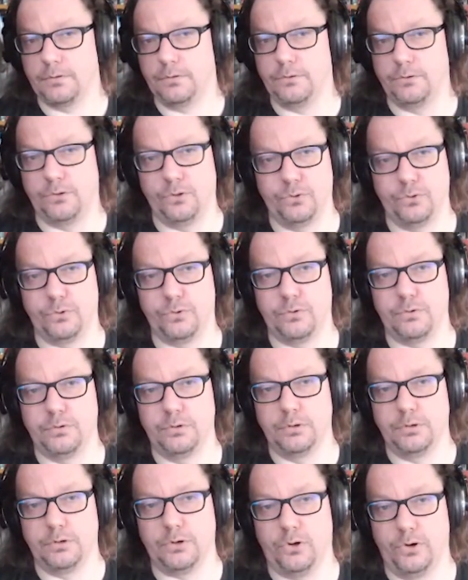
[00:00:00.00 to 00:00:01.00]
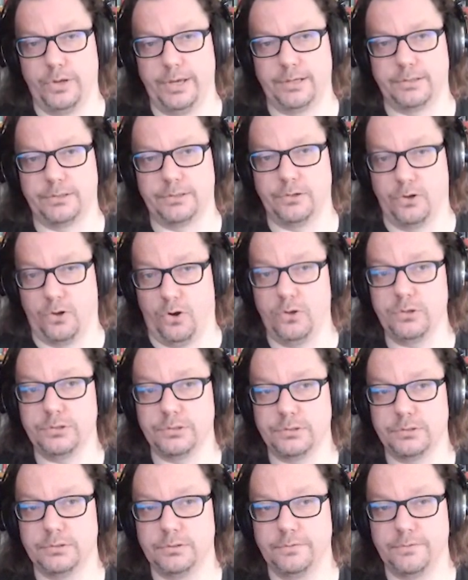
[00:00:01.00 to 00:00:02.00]
Do you collect
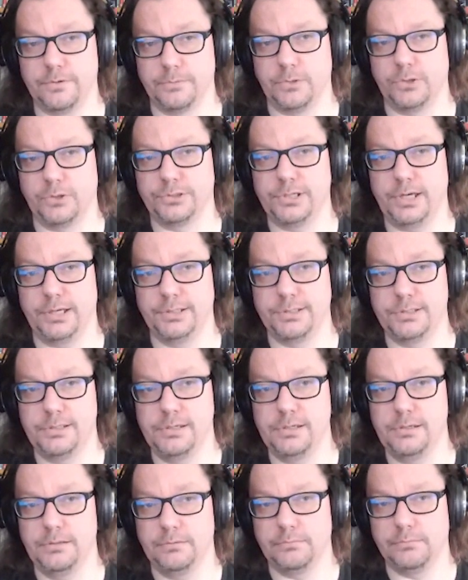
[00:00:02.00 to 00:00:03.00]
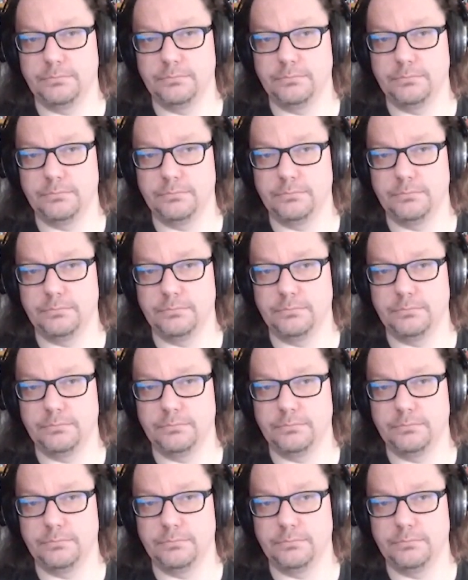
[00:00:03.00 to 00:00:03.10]
logs from your CI/CD?